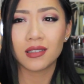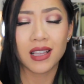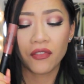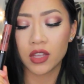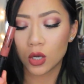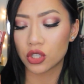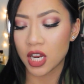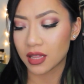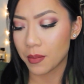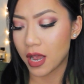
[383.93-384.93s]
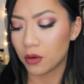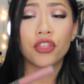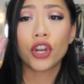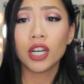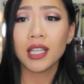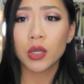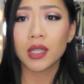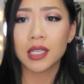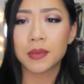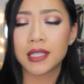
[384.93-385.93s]
Definitely go check them out. Third
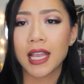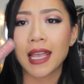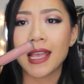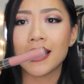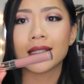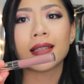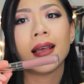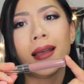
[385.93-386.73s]
liquid lipstick is